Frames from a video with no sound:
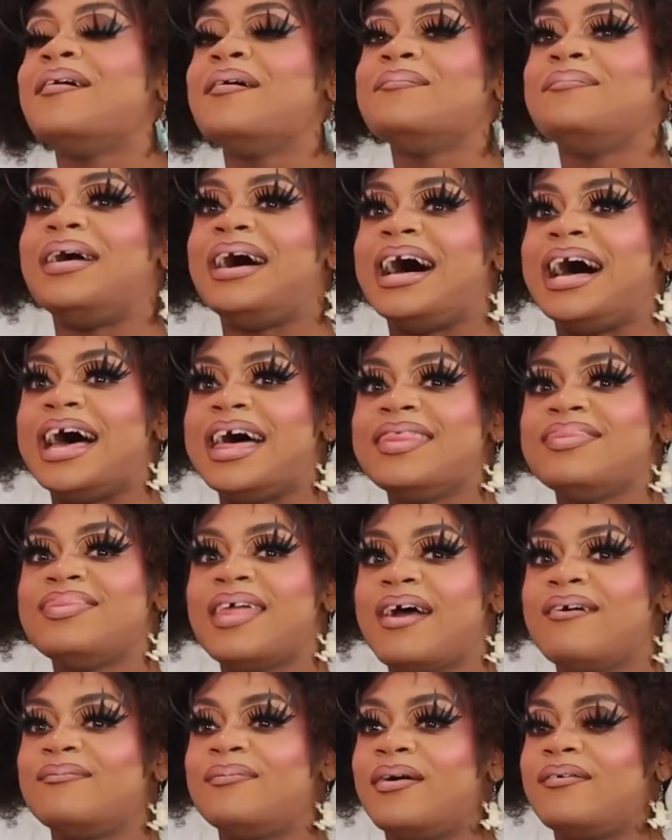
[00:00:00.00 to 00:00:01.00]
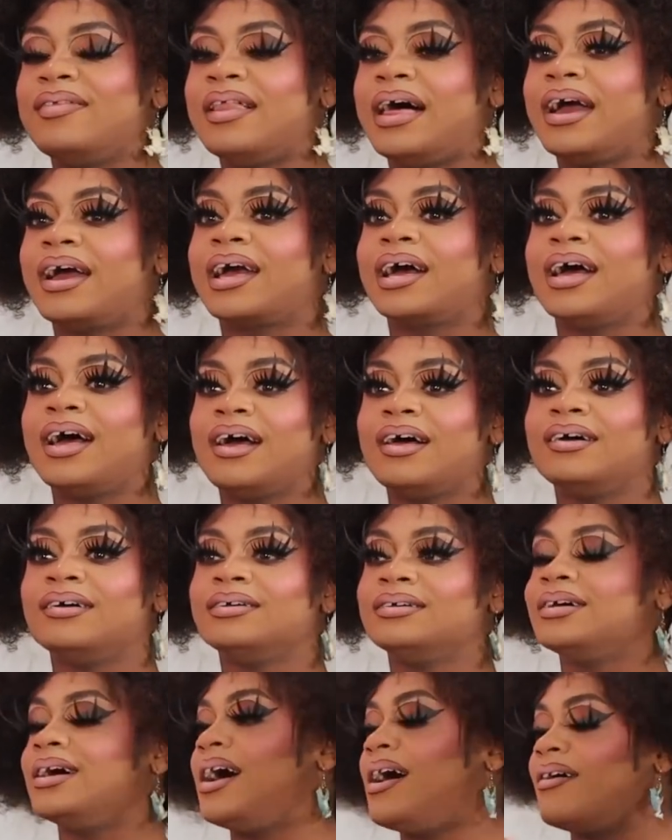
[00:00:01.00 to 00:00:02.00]
But they were both like,
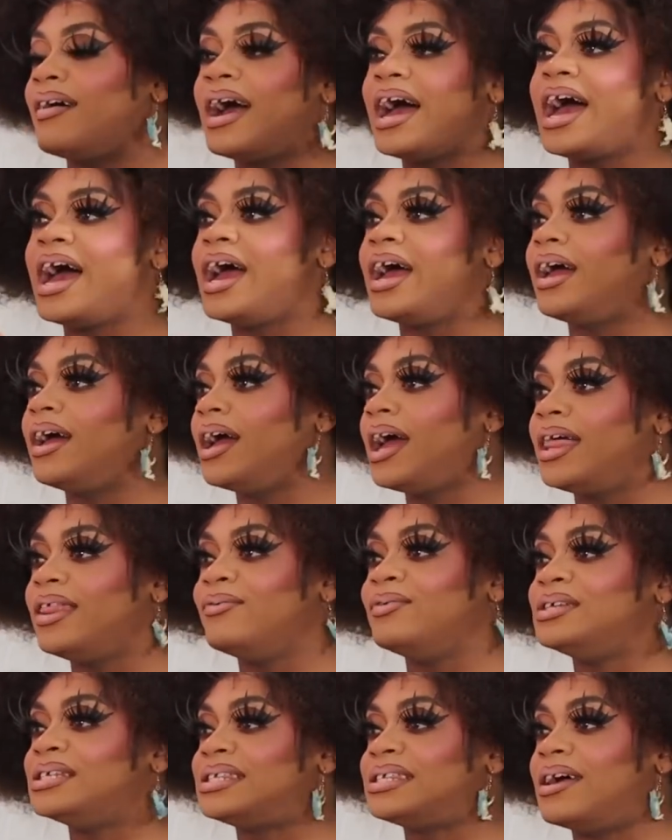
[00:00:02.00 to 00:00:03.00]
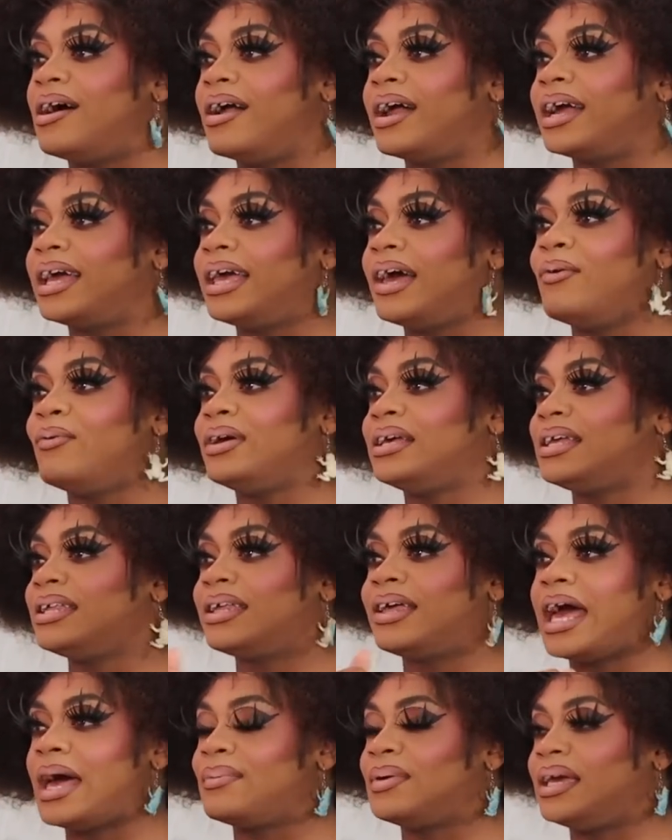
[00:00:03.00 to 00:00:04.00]
okay. And then we
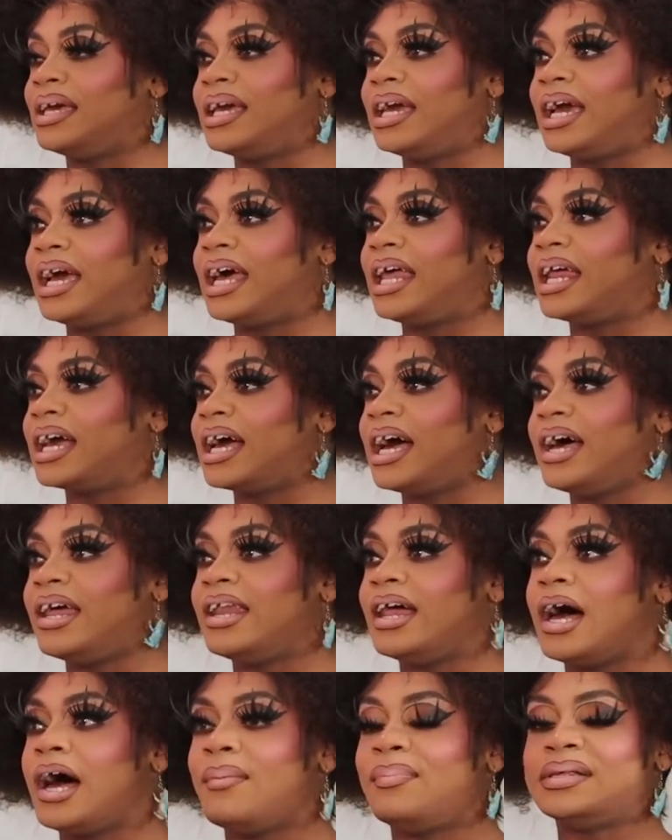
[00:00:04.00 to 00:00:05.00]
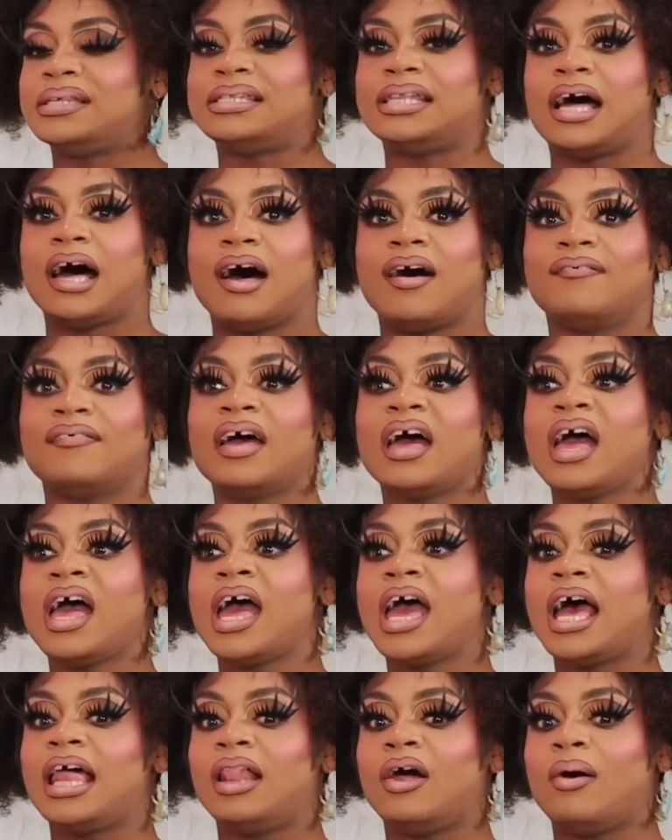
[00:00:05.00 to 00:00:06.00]
kept kicking in and cutting up and stuff.
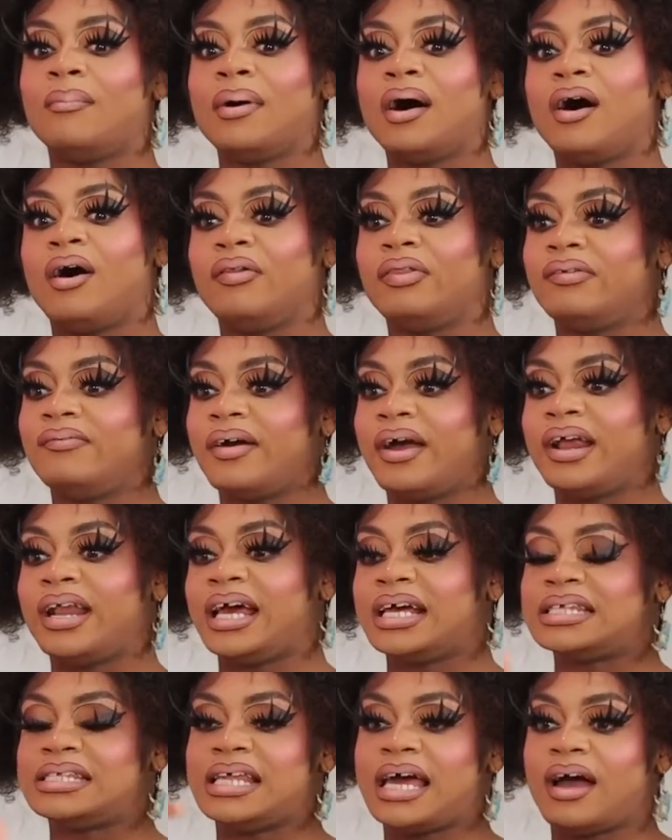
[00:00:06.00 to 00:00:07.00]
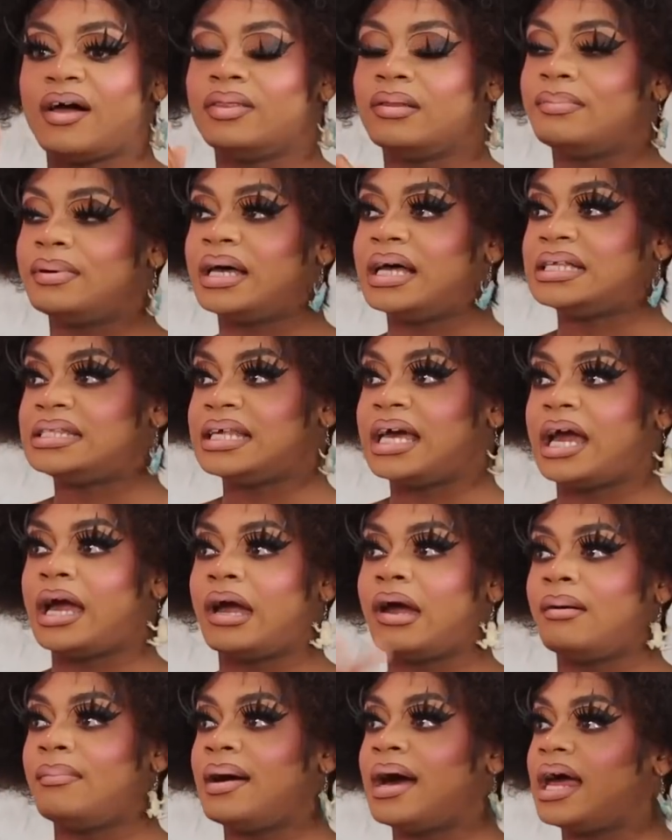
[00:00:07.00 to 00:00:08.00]
And lo and behold, the very next day on the bus,
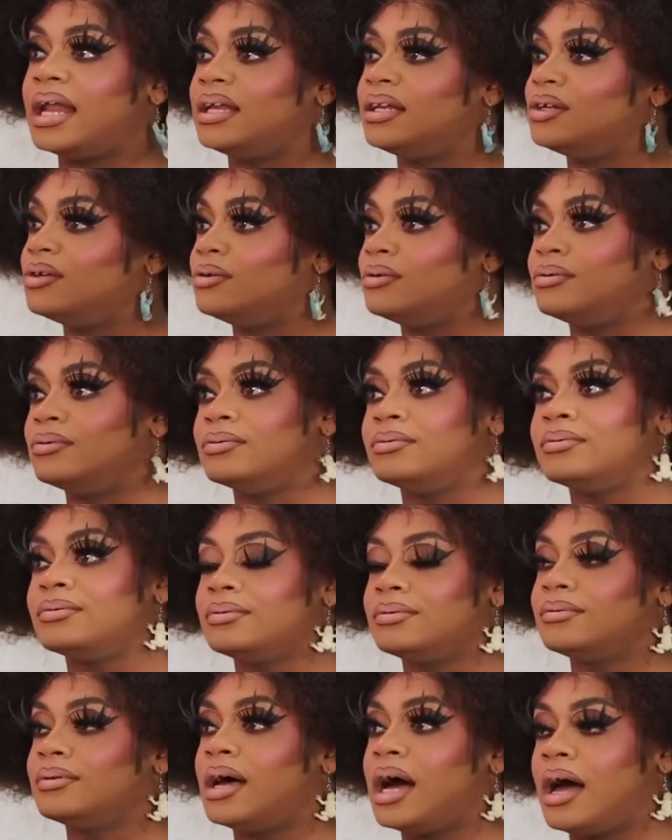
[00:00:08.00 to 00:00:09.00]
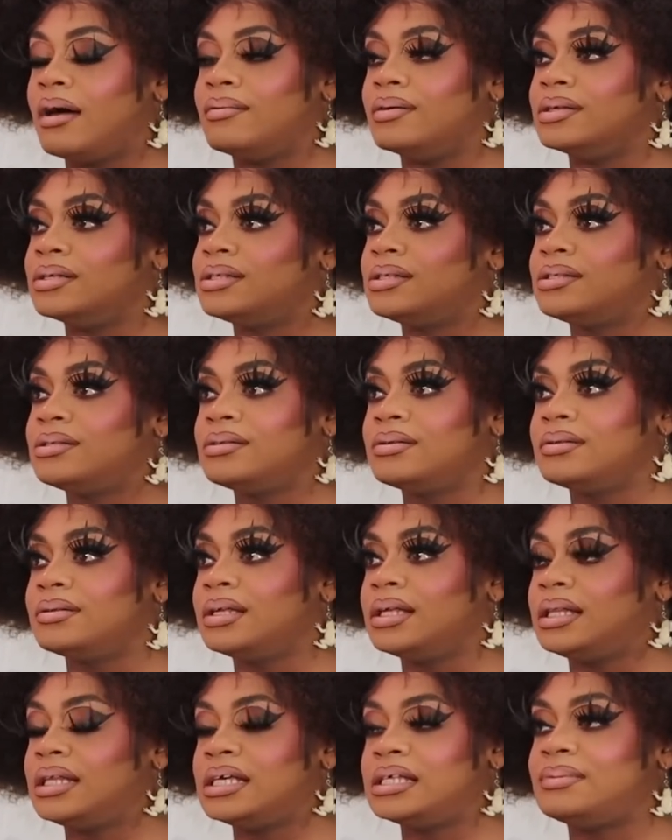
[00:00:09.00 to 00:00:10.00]
everybody knew I was
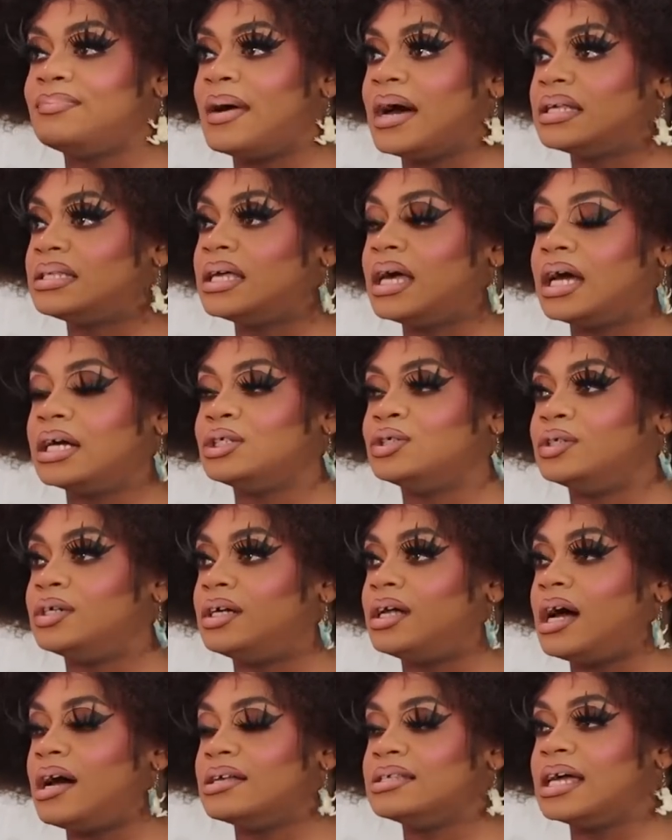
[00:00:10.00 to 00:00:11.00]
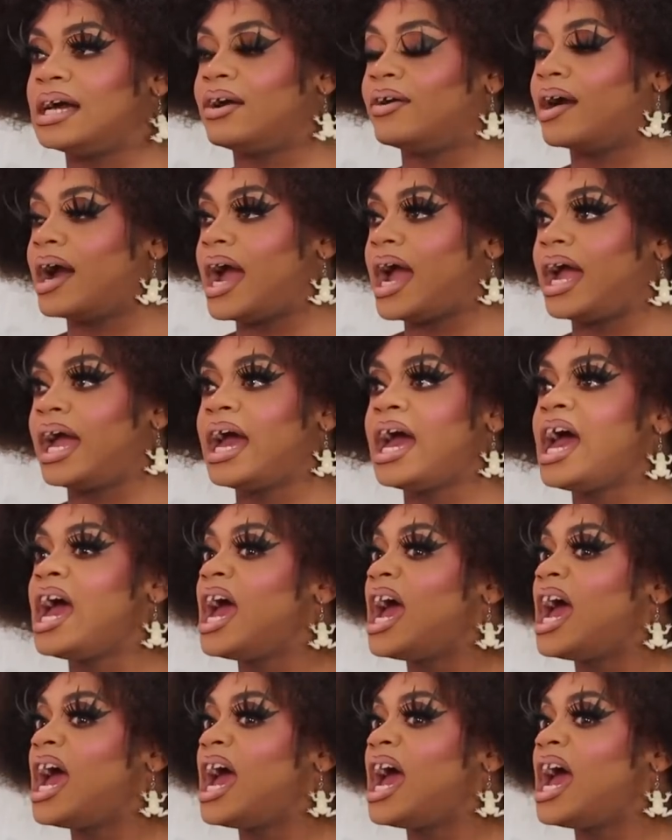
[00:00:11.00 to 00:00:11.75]
at least bisexual. I was like, great.